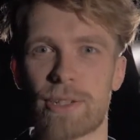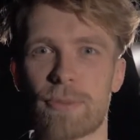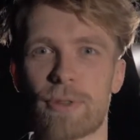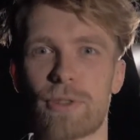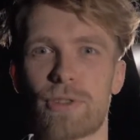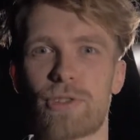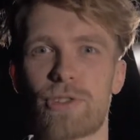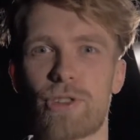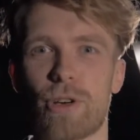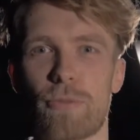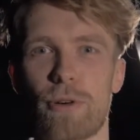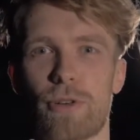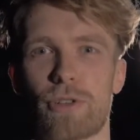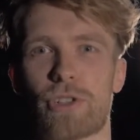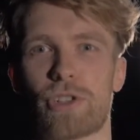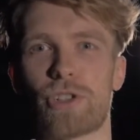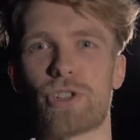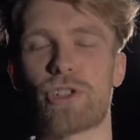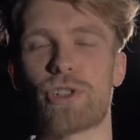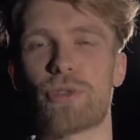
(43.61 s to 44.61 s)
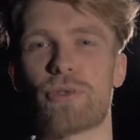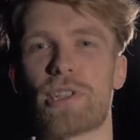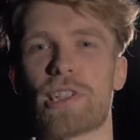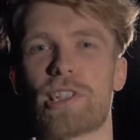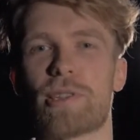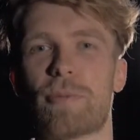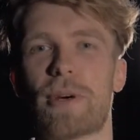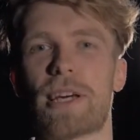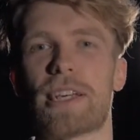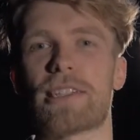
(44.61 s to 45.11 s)
up your stop-motion
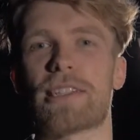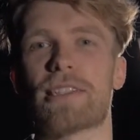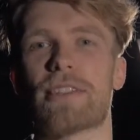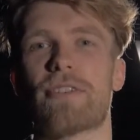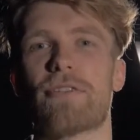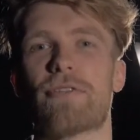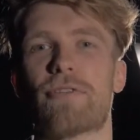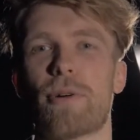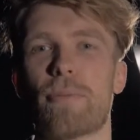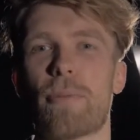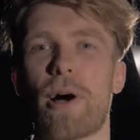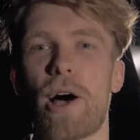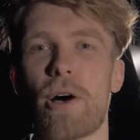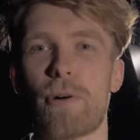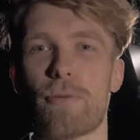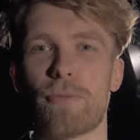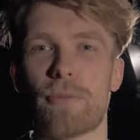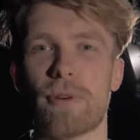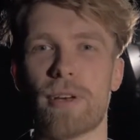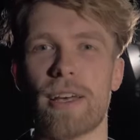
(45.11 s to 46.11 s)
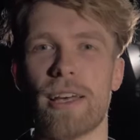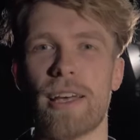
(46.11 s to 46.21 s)
shooting space from home.